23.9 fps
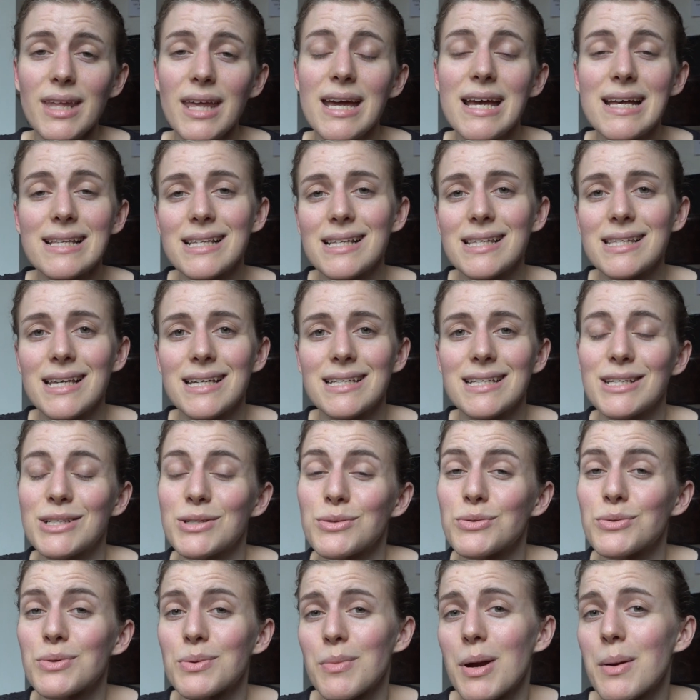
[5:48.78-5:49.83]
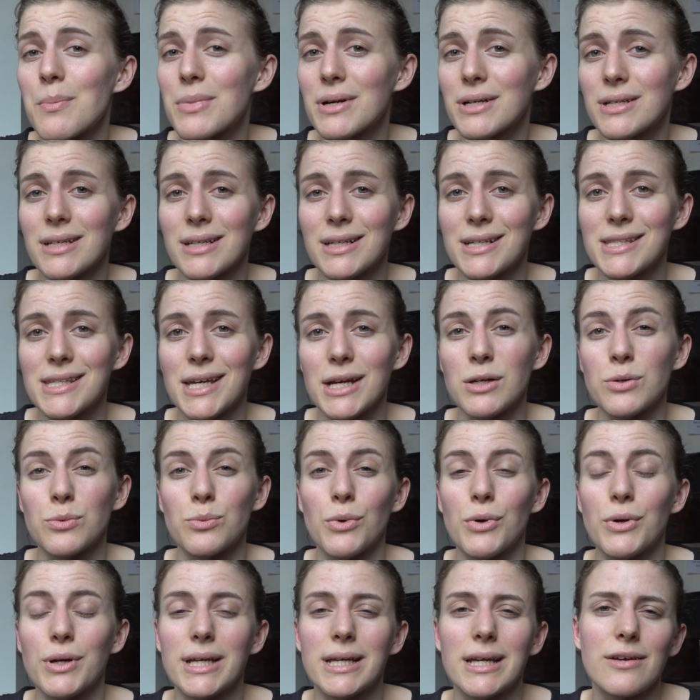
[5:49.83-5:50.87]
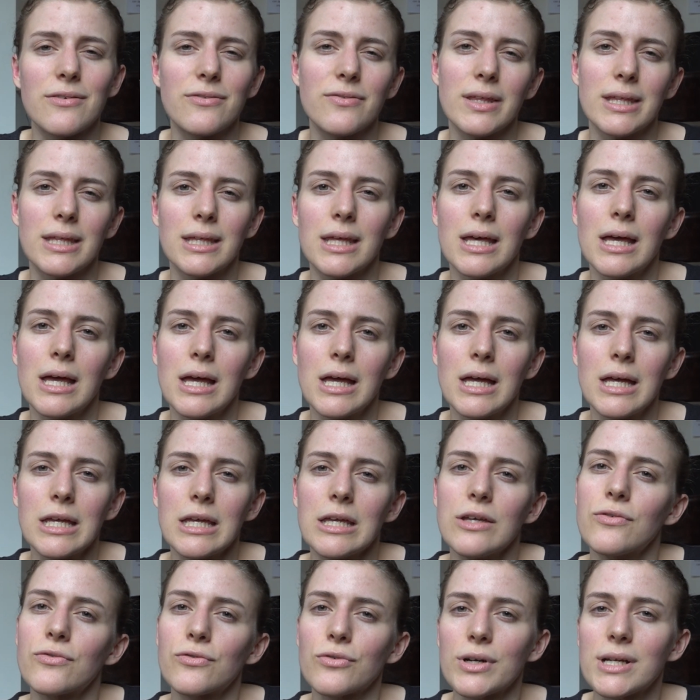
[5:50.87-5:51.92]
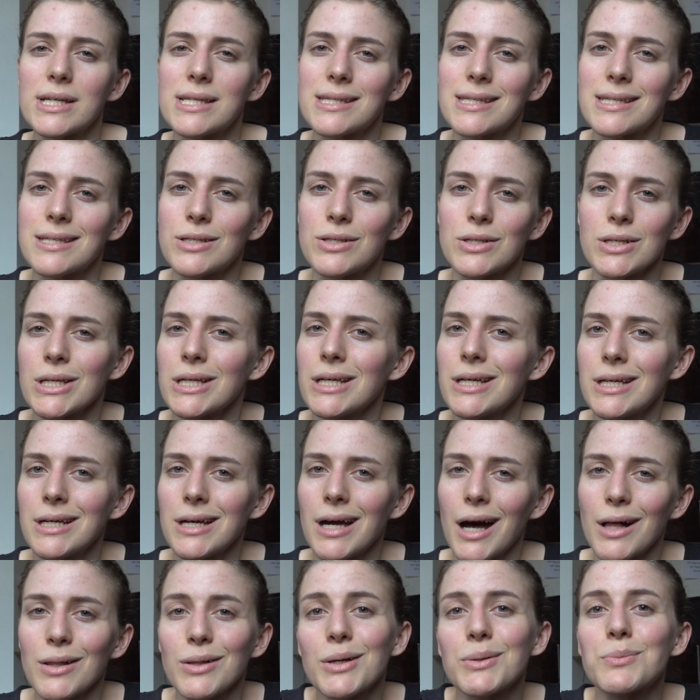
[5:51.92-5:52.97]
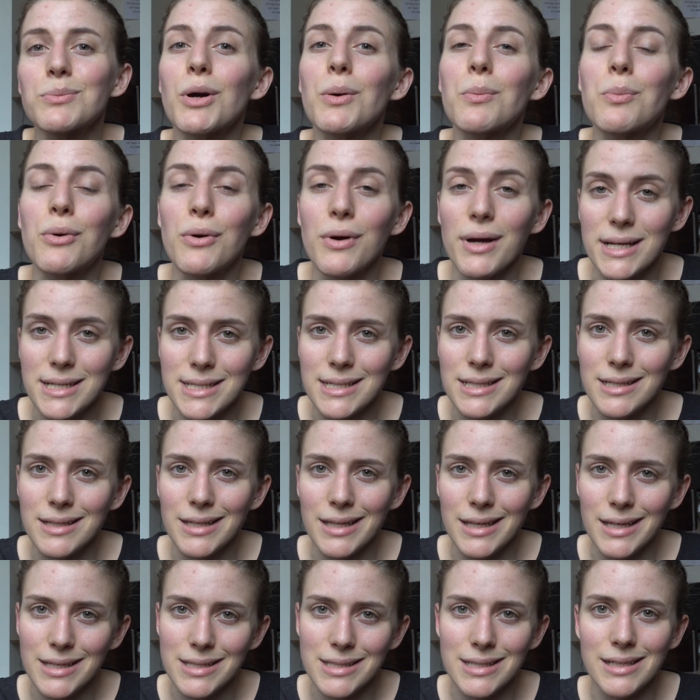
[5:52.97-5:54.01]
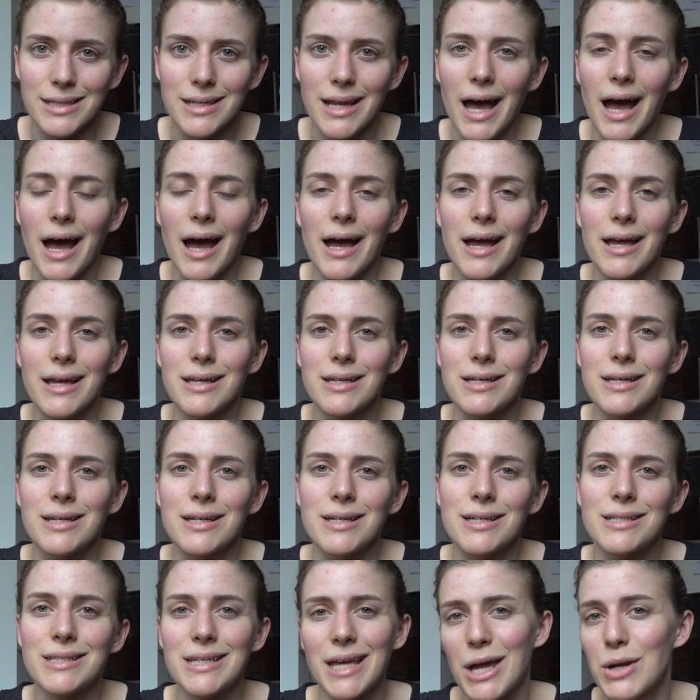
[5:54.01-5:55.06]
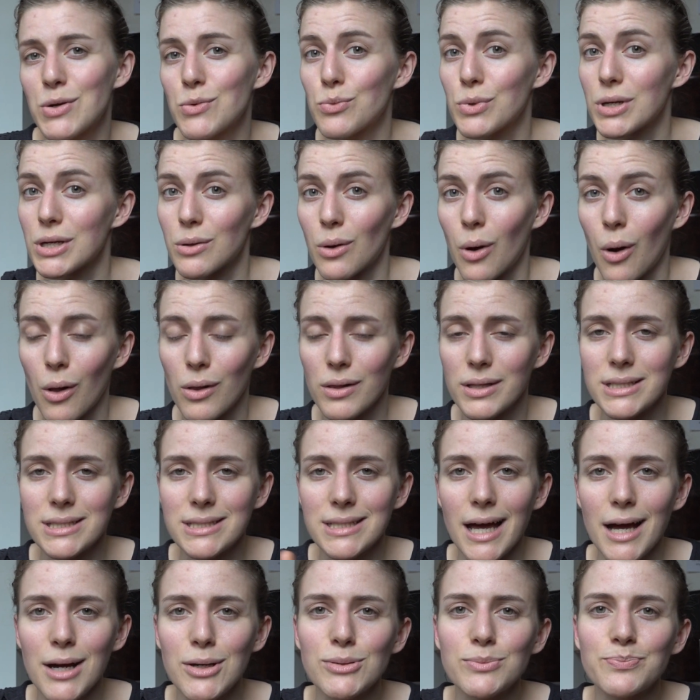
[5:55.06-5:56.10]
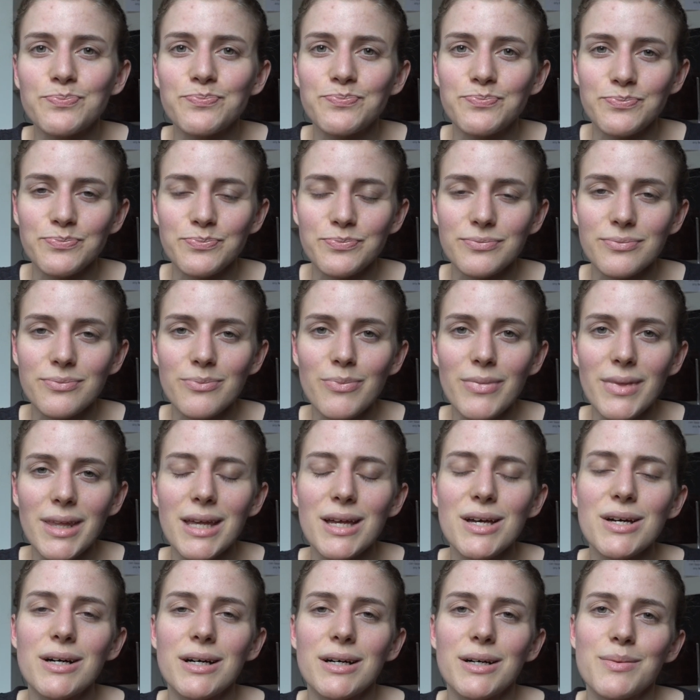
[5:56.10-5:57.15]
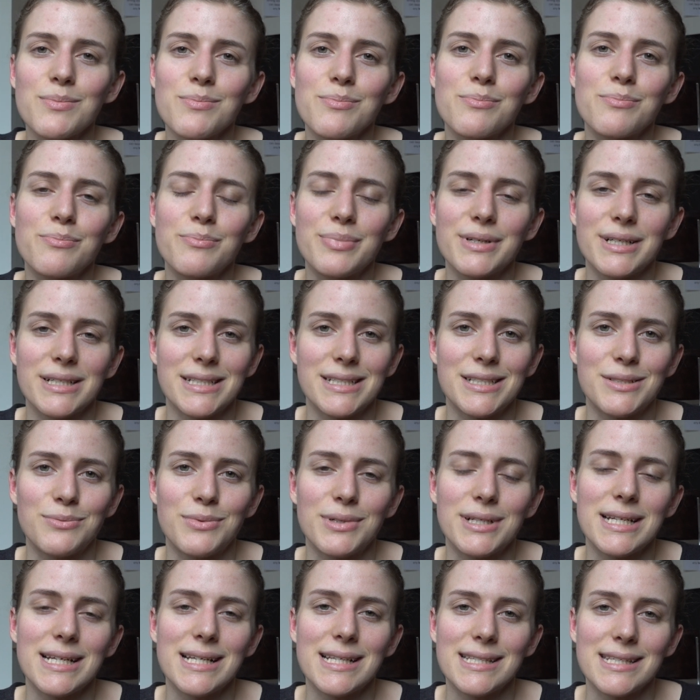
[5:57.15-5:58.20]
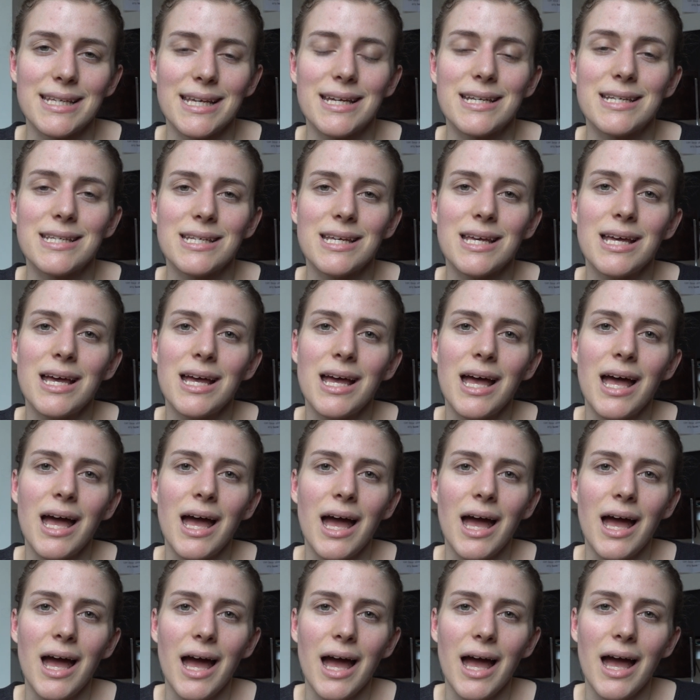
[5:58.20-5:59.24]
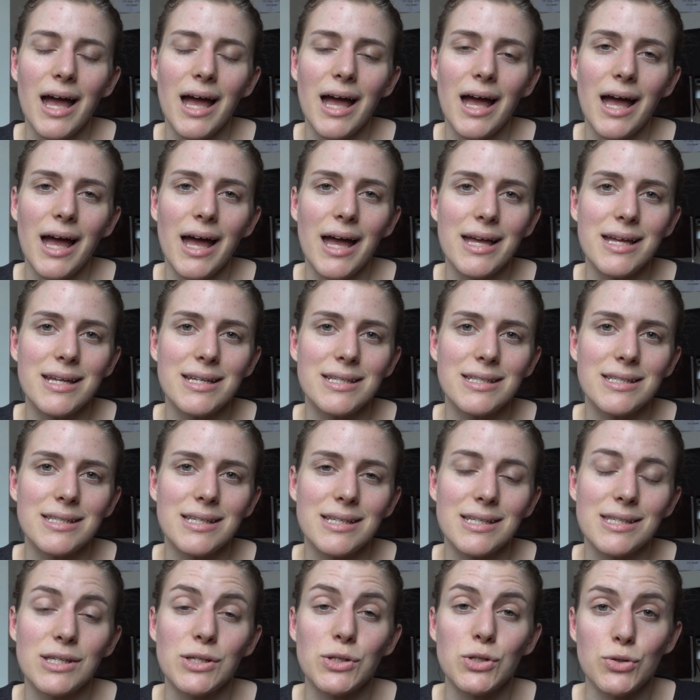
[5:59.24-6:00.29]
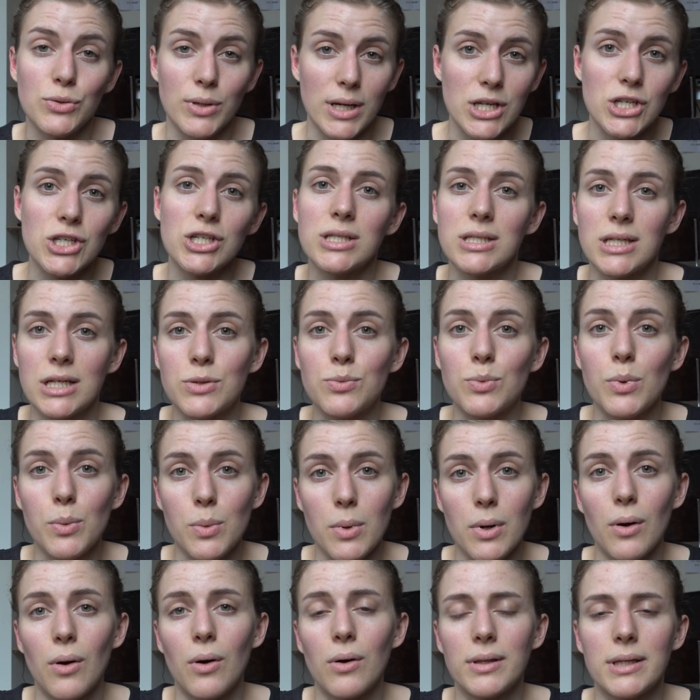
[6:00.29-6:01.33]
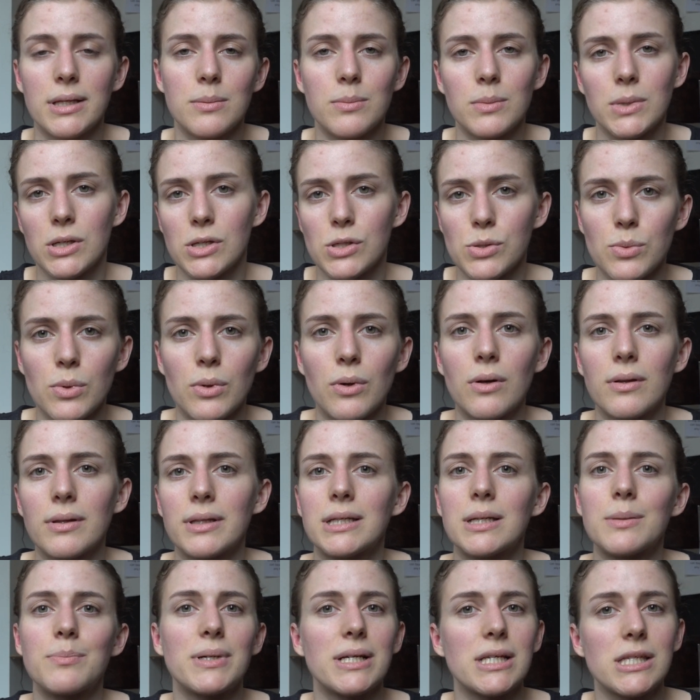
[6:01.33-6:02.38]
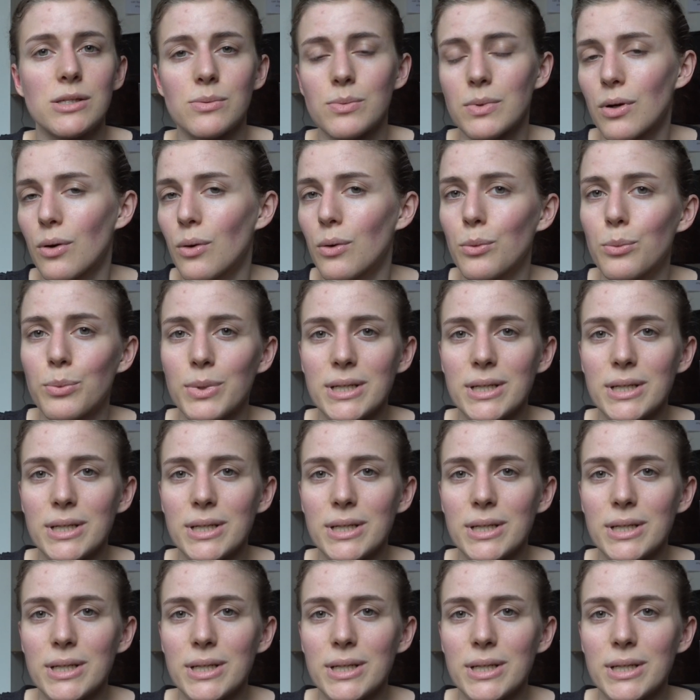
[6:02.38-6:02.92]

As I said, I don't remember the exact wording. I think he phrased it a lot more poetically than I can recall it now. But what he said and the situation that we were all in, because we were all in a bus, we all